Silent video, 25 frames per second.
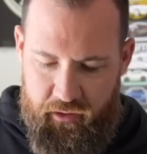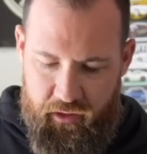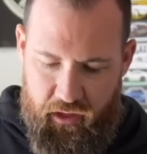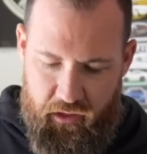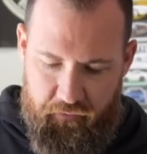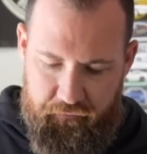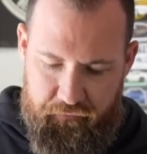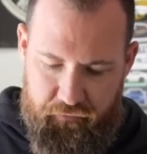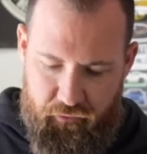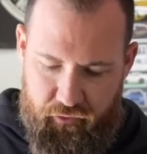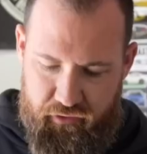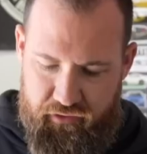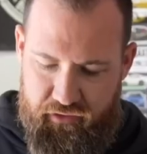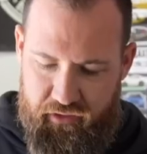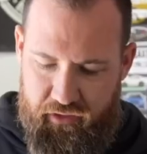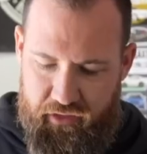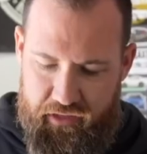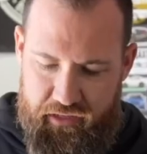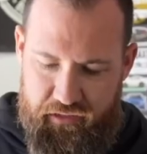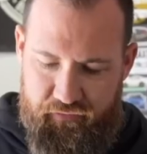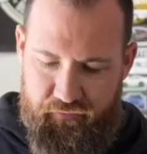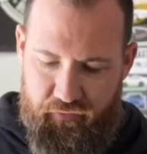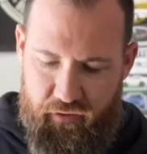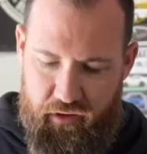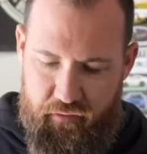Unfortunately
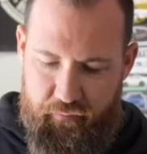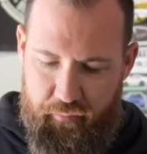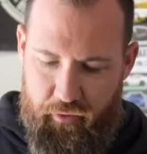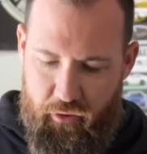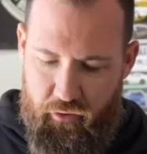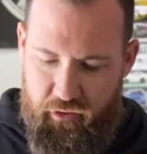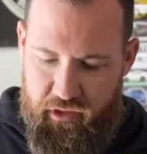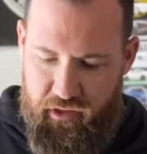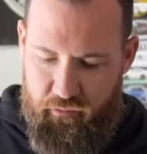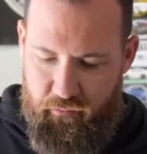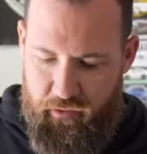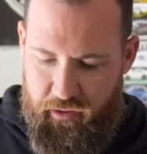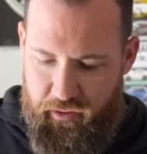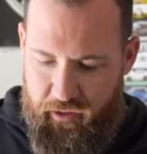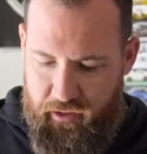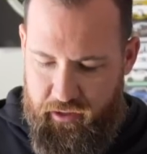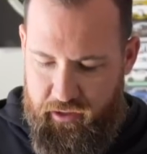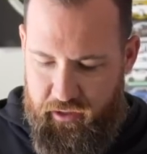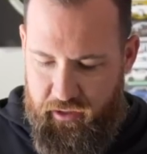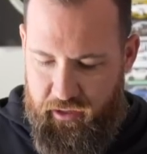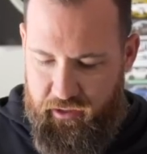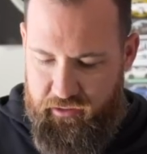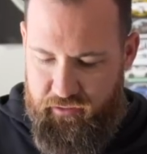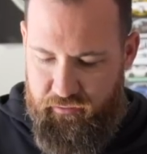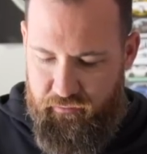it is very bulky where that
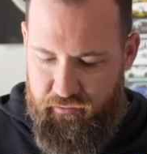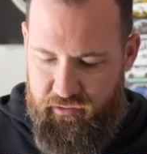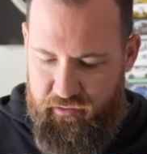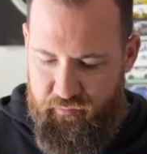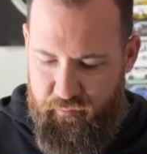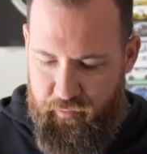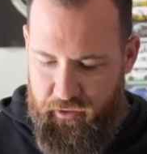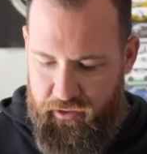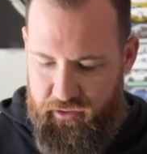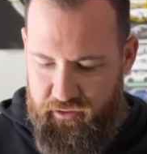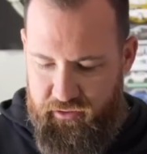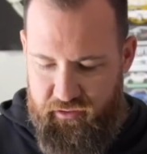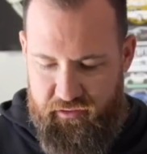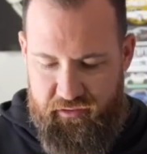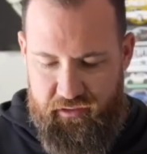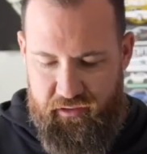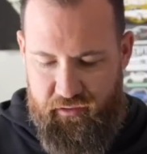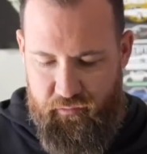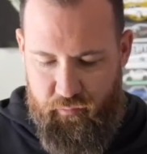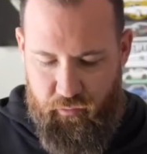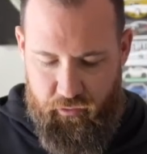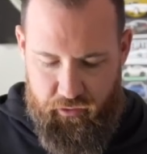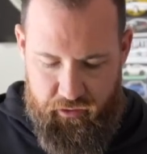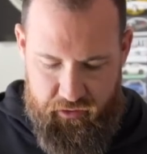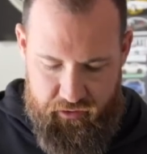connector is, but it just
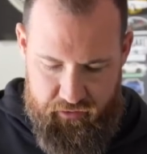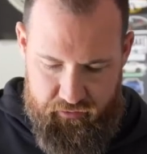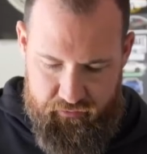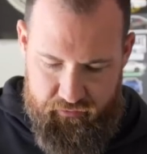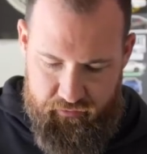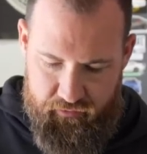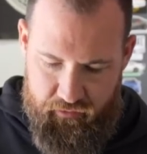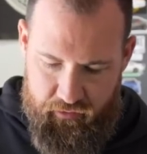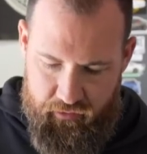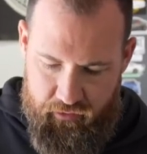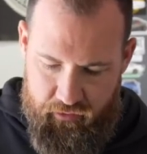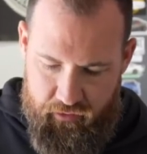is what it is.